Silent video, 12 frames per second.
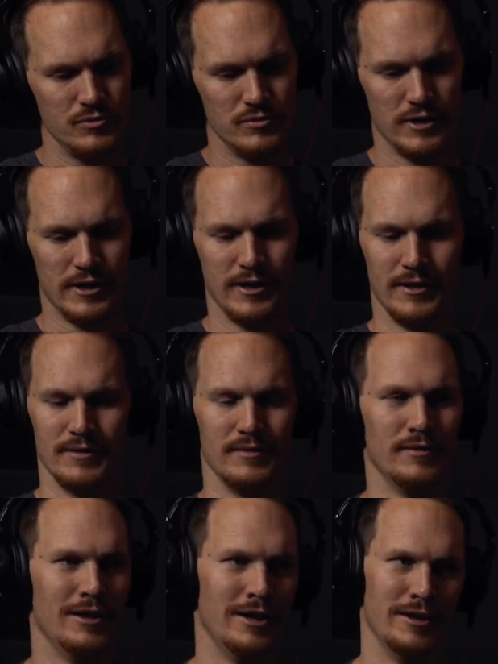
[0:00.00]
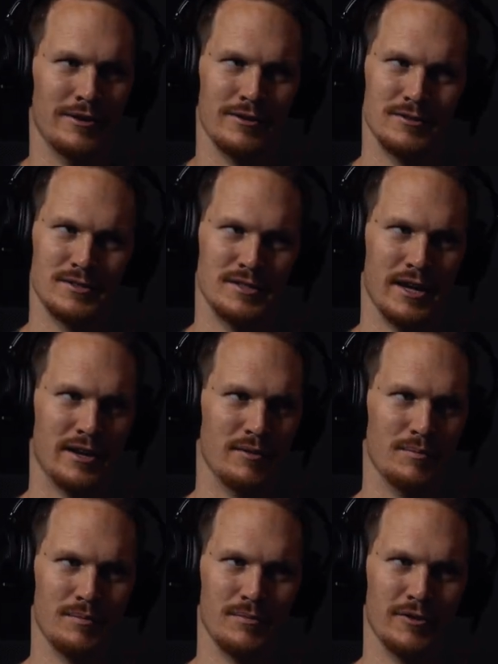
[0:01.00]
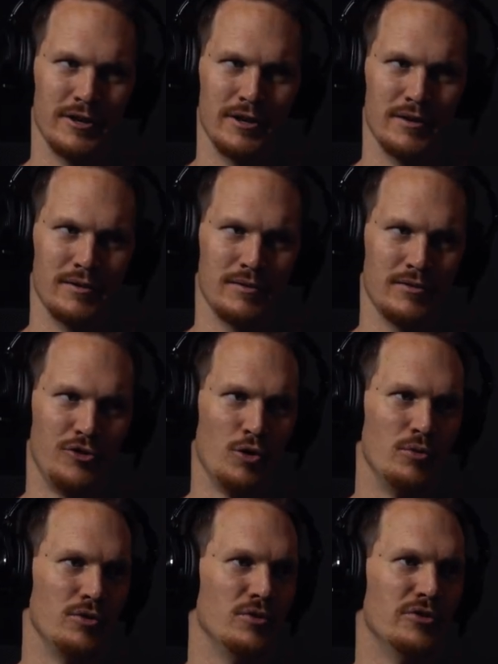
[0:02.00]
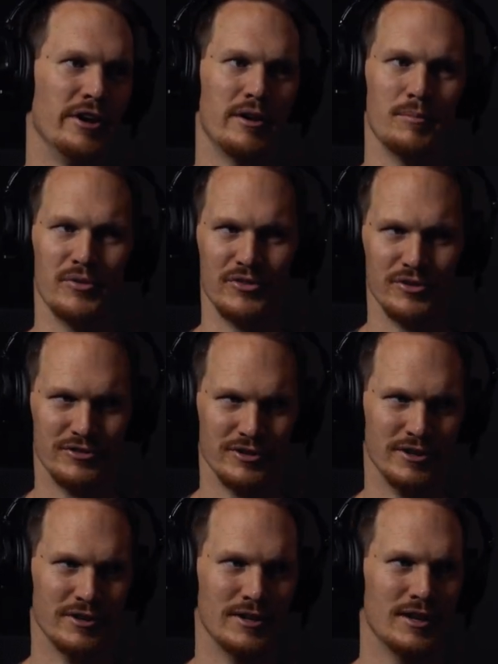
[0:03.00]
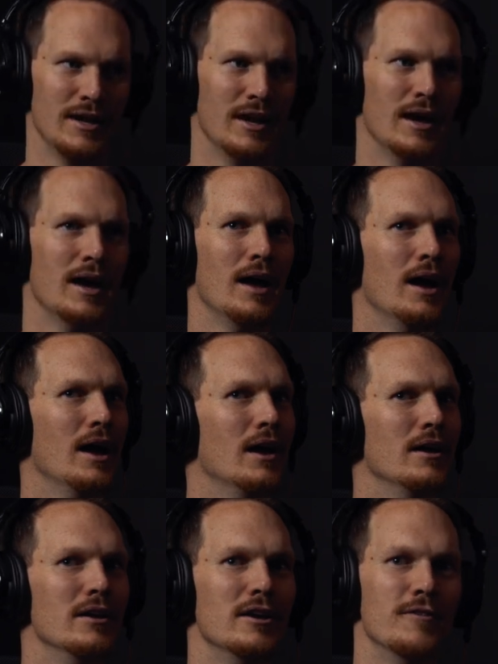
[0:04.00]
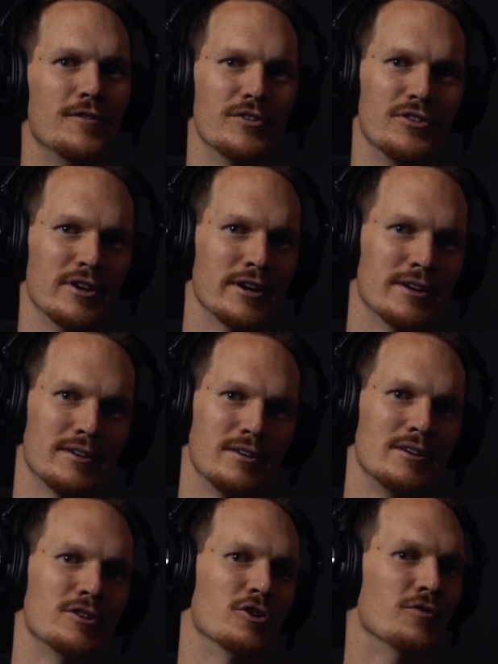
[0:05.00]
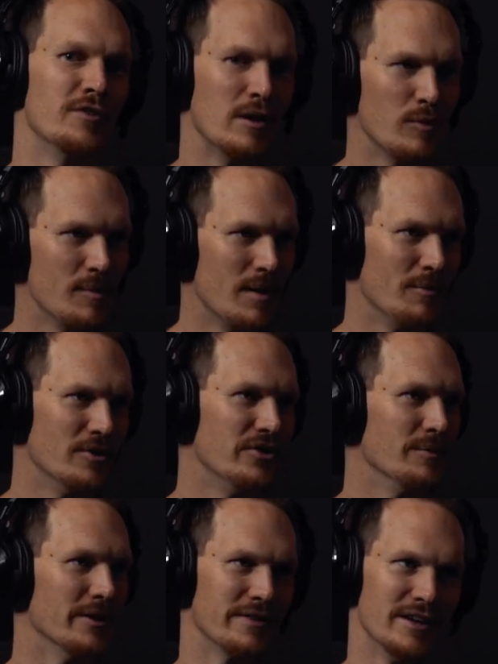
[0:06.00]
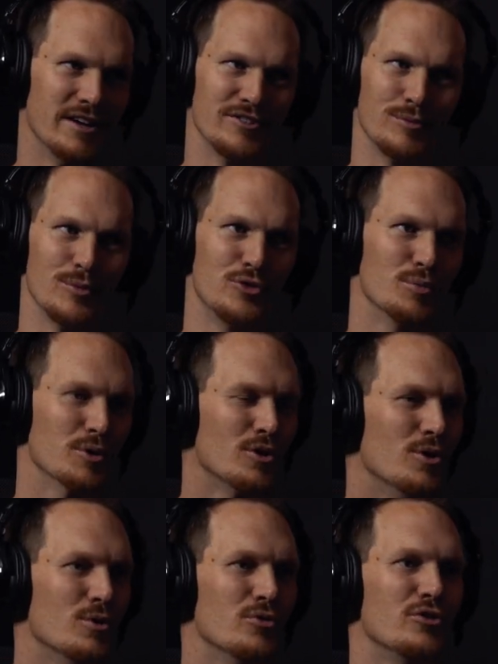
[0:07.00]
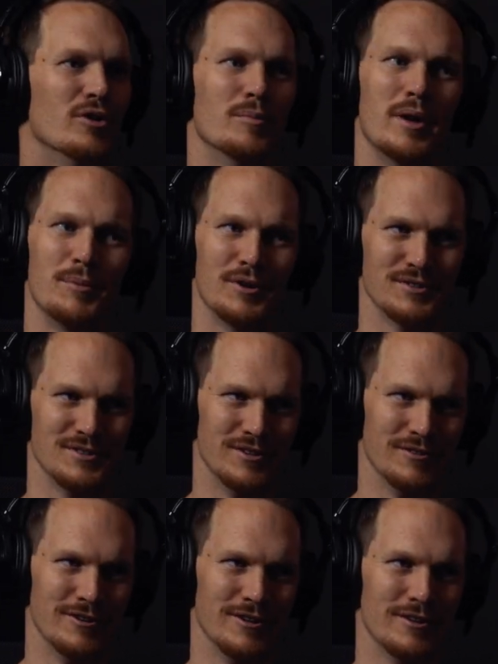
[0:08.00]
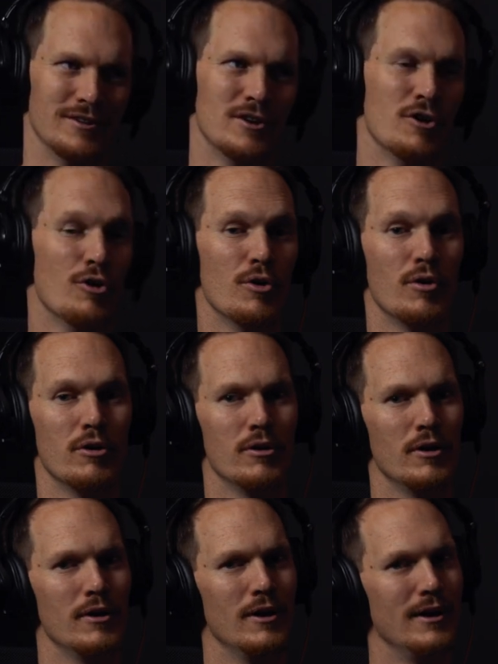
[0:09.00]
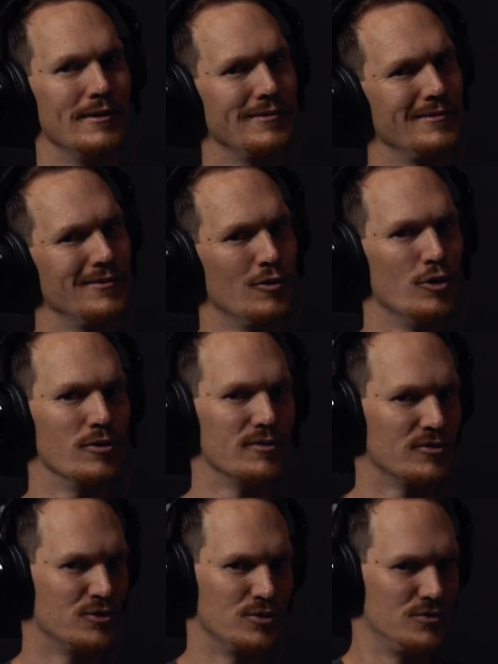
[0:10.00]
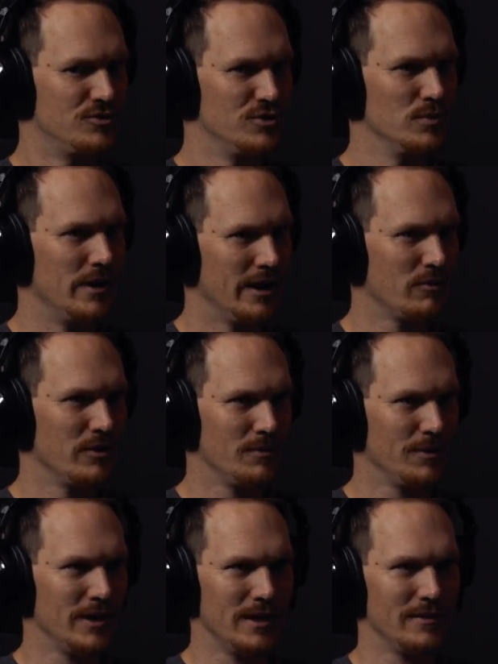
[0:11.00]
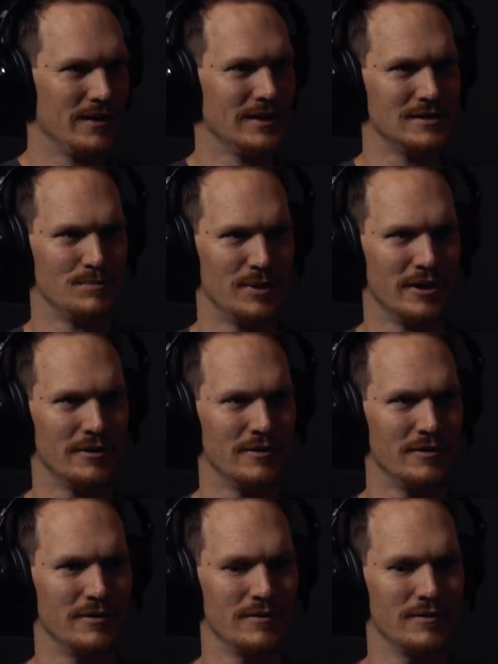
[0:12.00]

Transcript: do not lend second lien. Don't do second position. If it's like, family member or something like that, someone super close, maybe consider it. Or do an equity play, that's better.